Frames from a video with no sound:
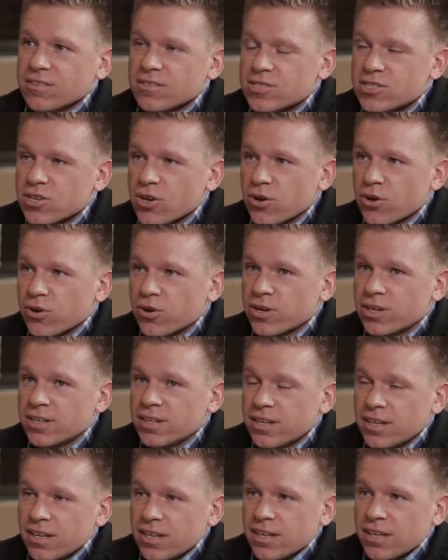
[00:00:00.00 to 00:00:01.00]

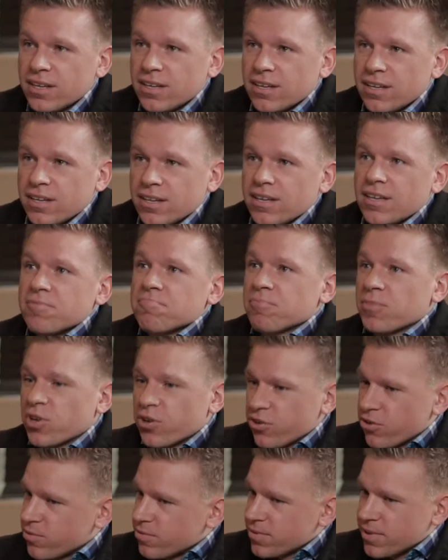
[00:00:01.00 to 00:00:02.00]
So
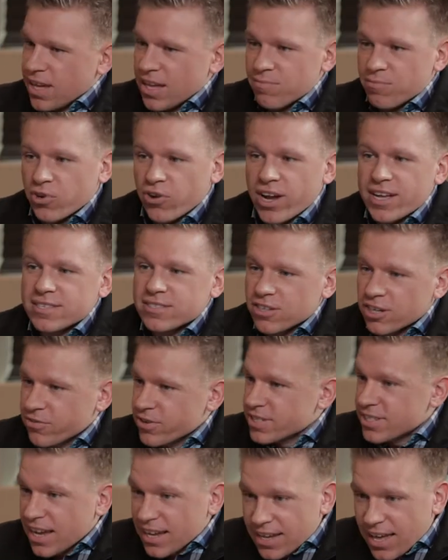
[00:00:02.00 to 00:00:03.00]
gave him great
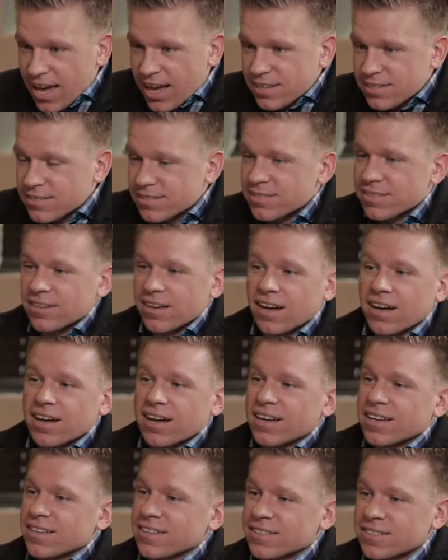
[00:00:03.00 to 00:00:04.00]
service, I guess.
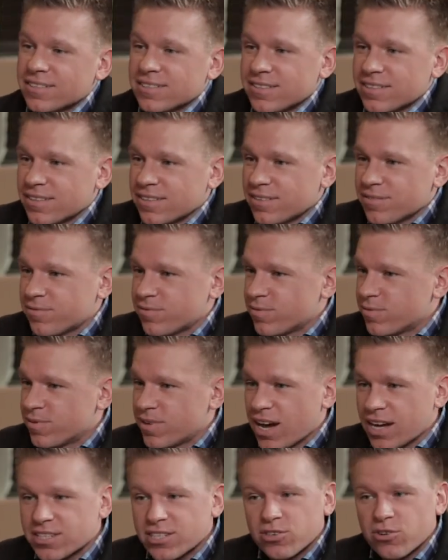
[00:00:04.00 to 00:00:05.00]

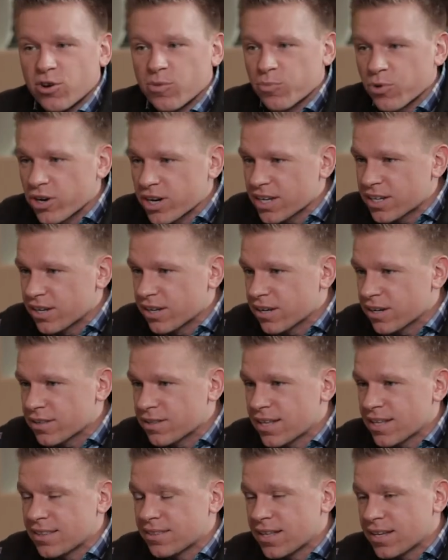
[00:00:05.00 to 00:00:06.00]
Got to know him pretty
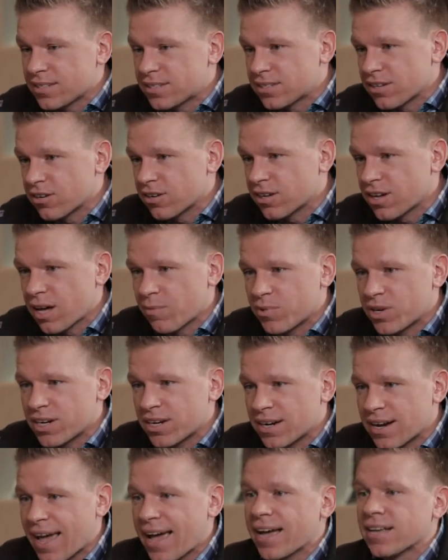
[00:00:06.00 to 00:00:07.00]
good. They started coming
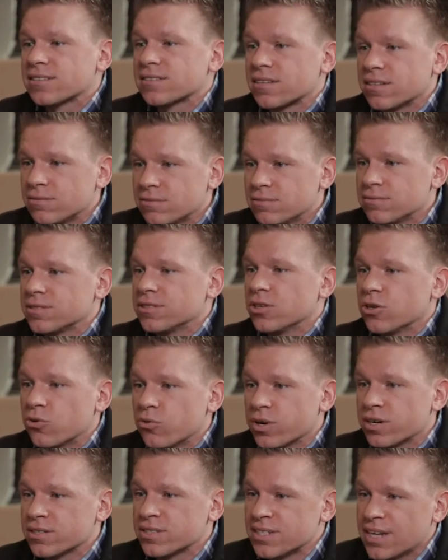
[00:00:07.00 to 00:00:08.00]
in and asking,
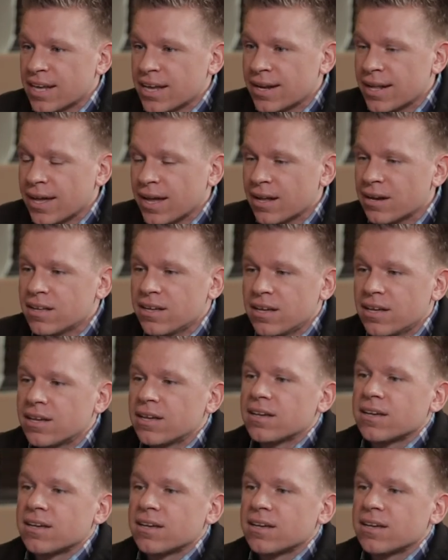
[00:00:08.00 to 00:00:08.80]
where's Nate at?